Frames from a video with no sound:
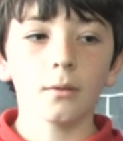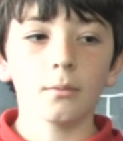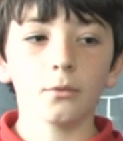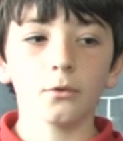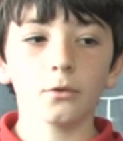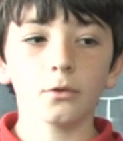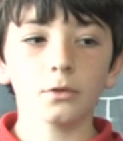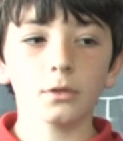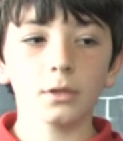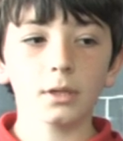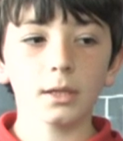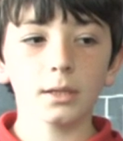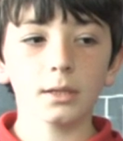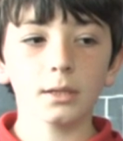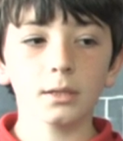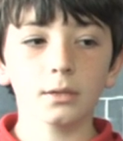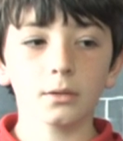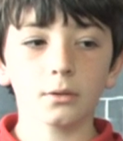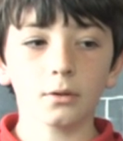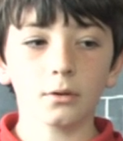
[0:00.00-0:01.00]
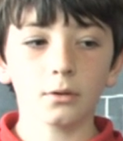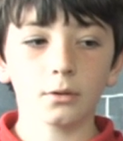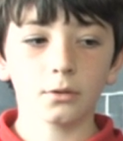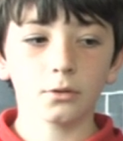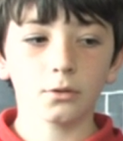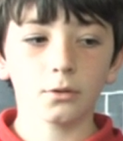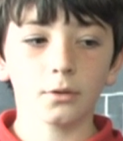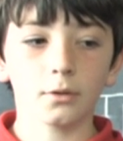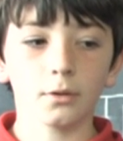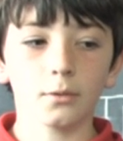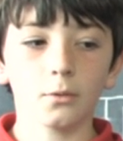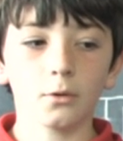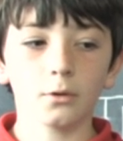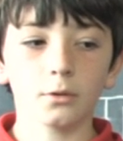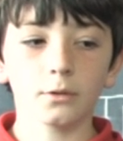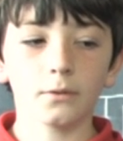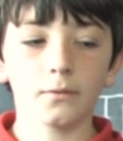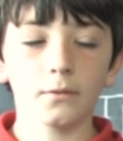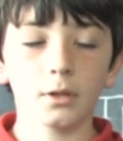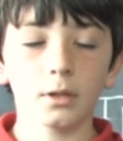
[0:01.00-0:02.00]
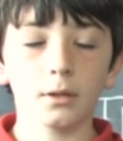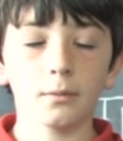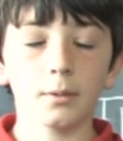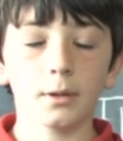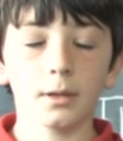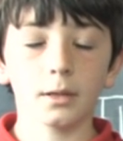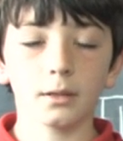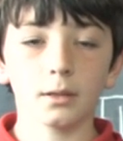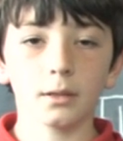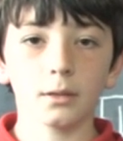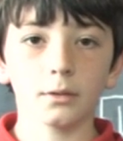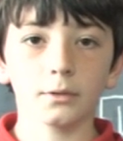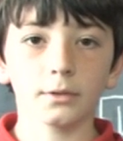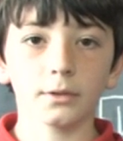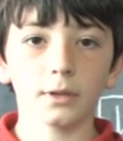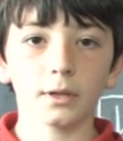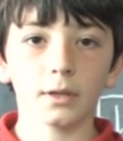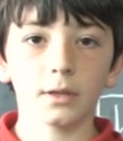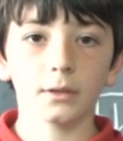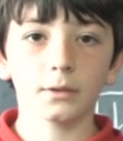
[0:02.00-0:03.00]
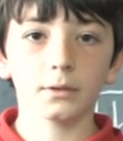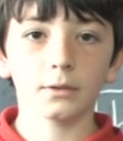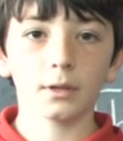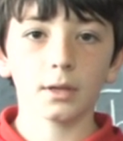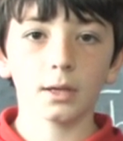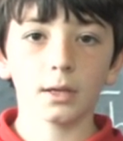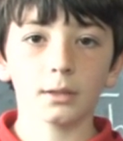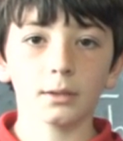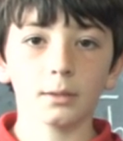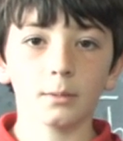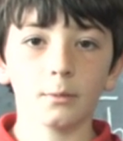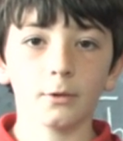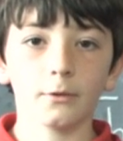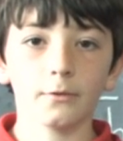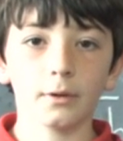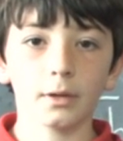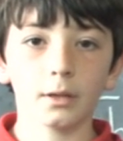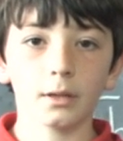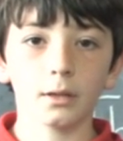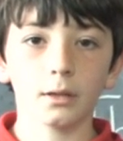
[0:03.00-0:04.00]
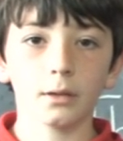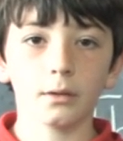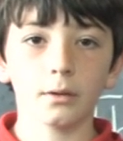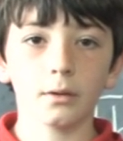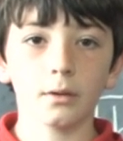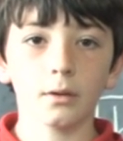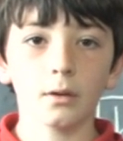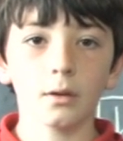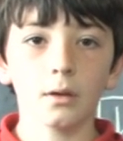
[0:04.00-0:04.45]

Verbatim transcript: Bruce led the Scots during the Wars of Independence against the Kingdom of England.